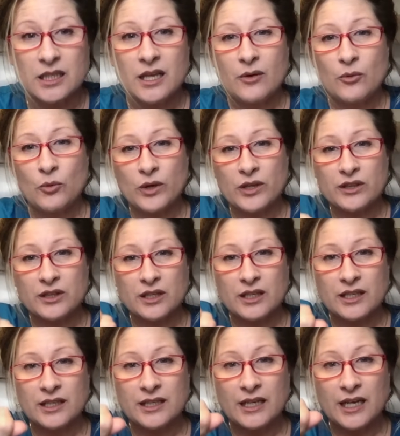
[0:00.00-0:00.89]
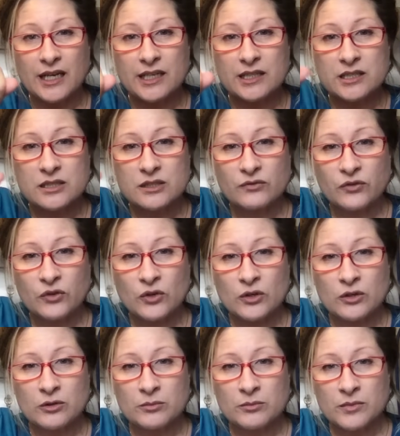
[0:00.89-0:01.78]
with a nice,
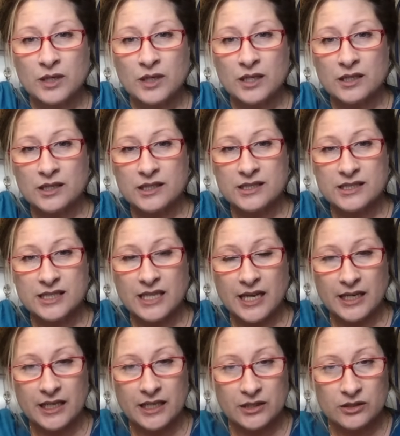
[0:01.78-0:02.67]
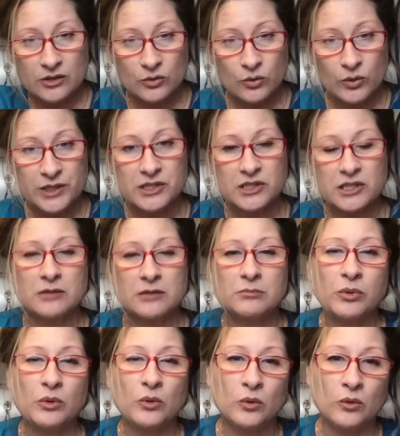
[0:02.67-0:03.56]
firm, steady twist and
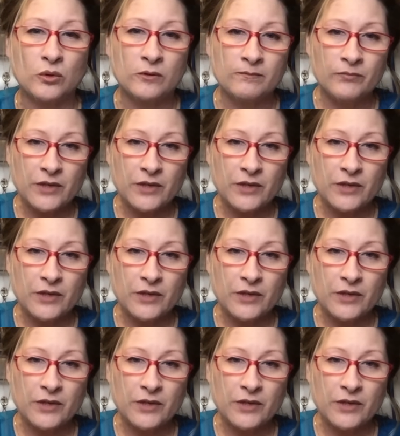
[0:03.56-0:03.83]
pull.